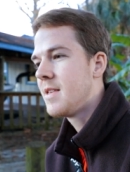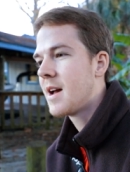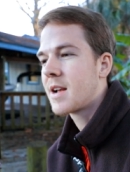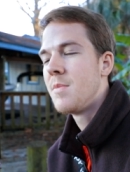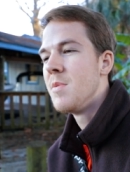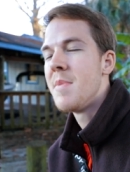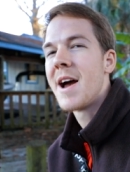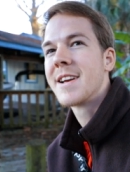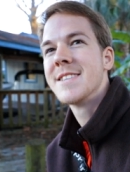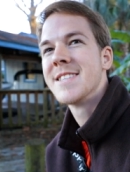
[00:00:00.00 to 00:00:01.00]
that coming
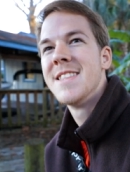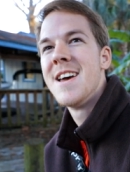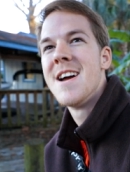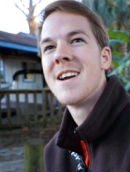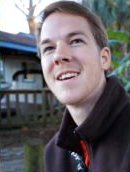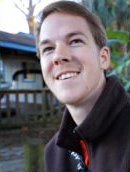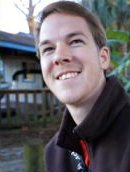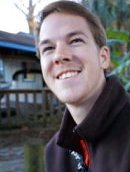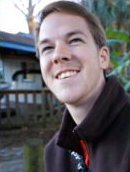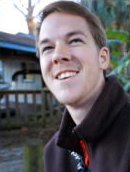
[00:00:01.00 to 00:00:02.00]
back is in there.
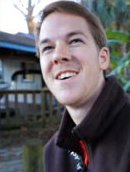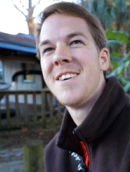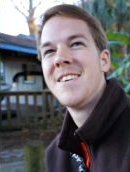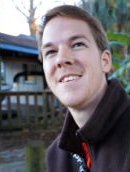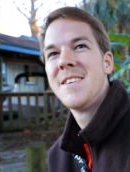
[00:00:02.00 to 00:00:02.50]
You know, wow.